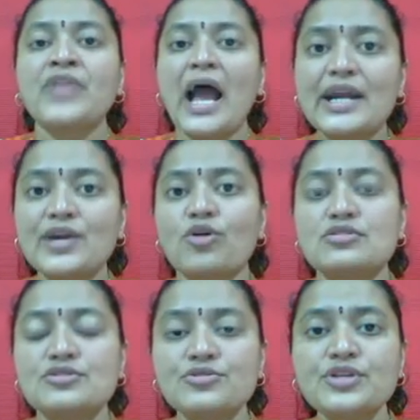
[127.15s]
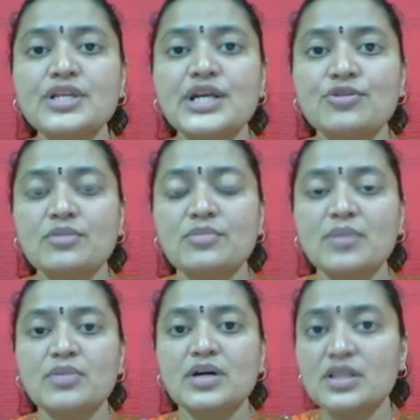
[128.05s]
And also you need to
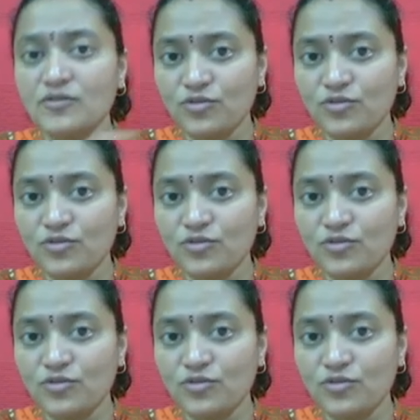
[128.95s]
remember the